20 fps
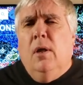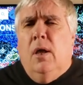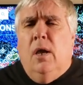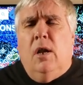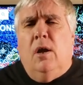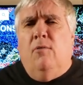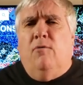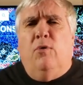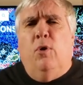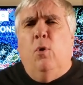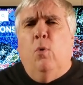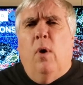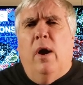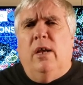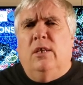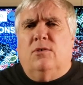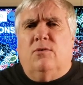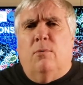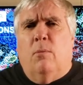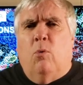And in a few
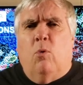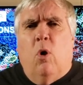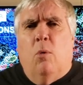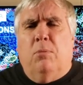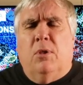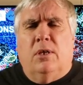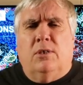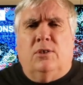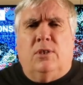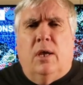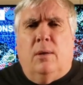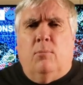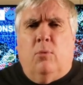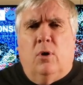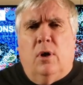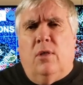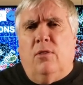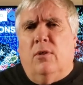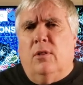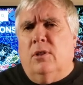ways, from a role-playing
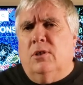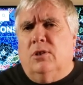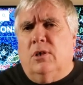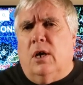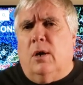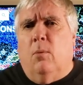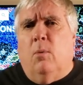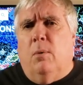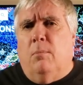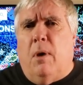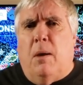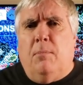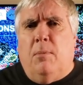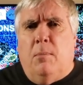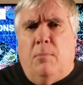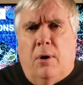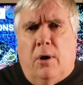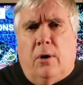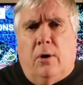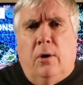standpoint, I think the second one might be
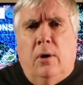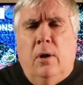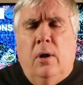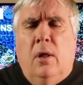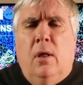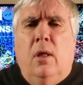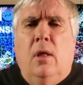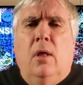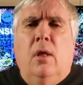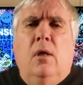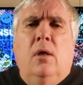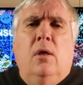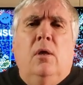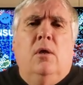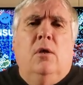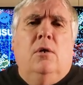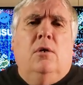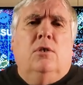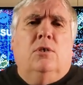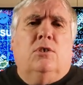better.
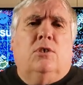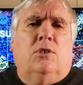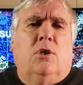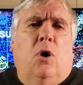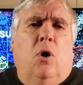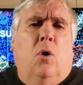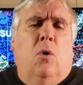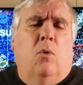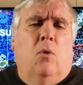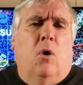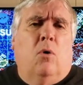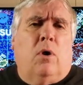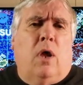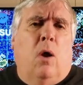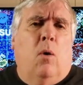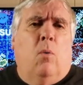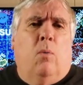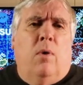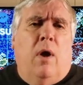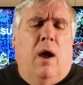So,
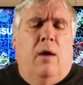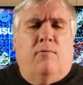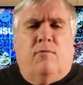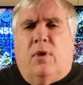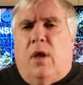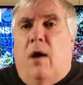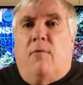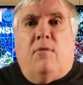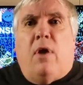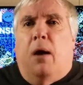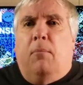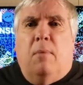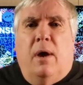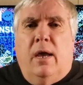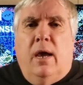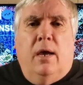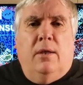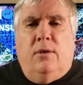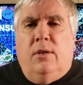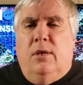okay, I've got
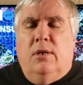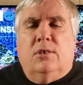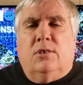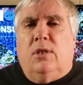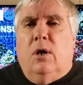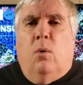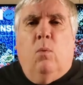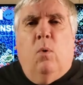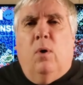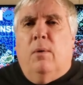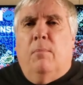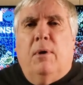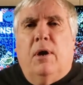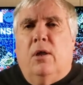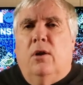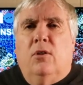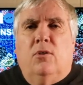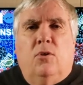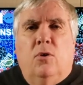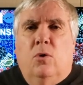my ideas. Now, what am I
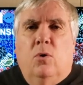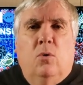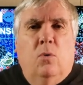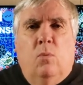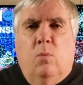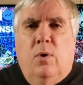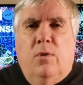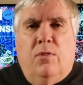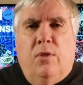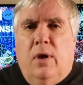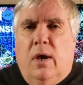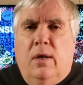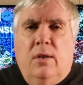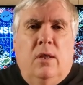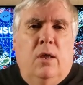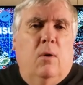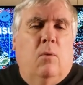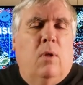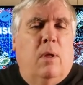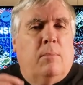going to do with the
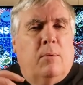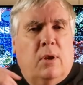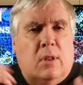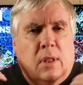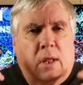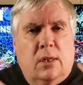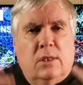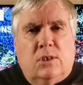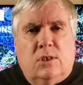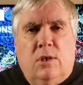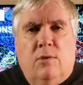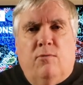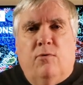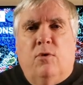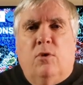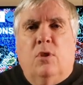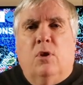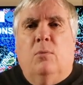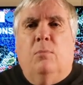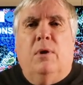idea? Well, I'm going to let it sit for a
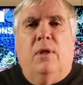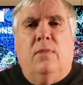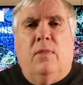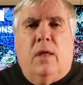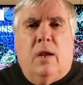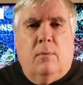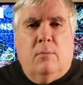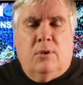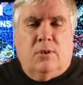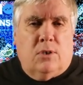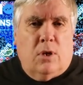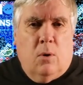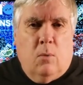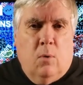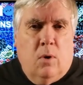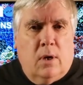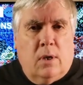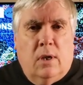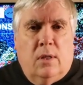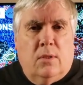little bit, and then I'm going to start
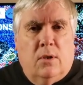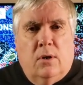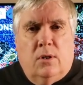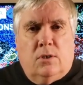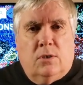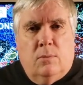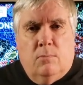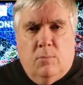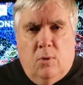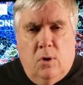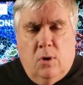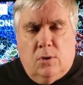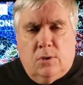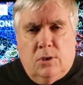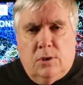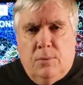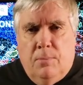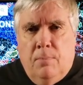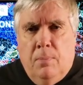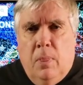working on the nuts and
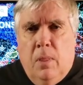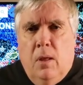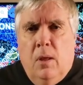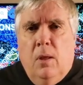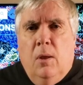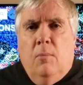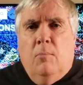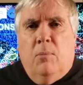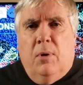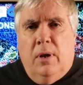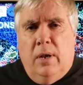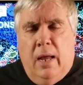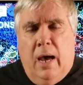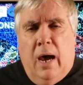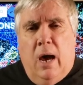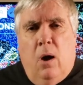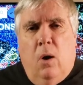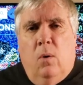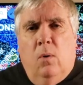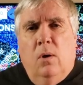bolts. But
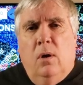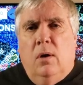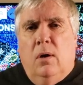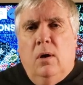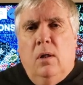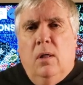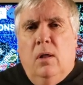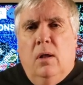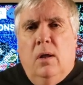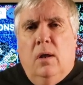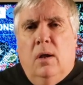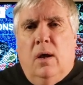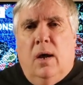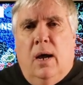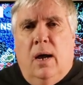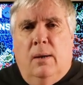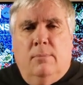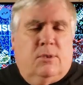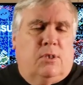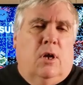now,
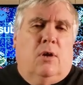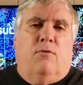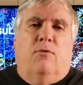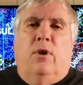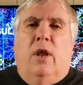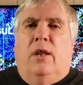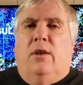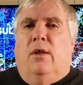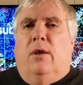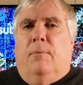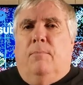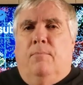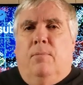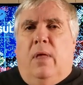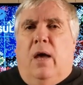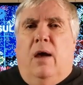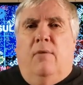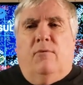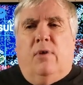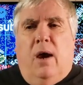I'm stuck for an idea.
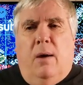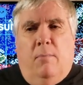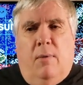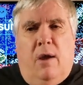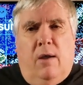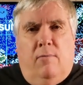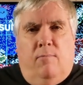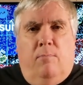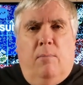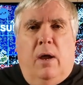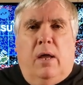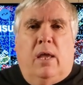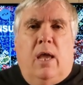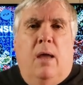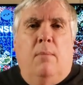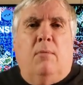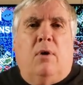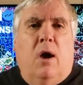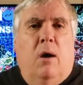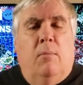I've got my
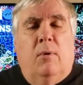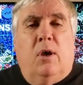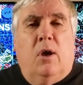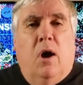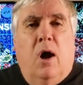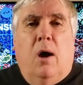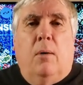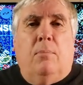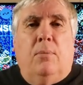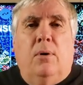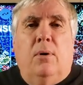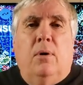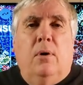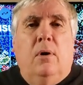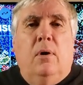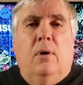game coming up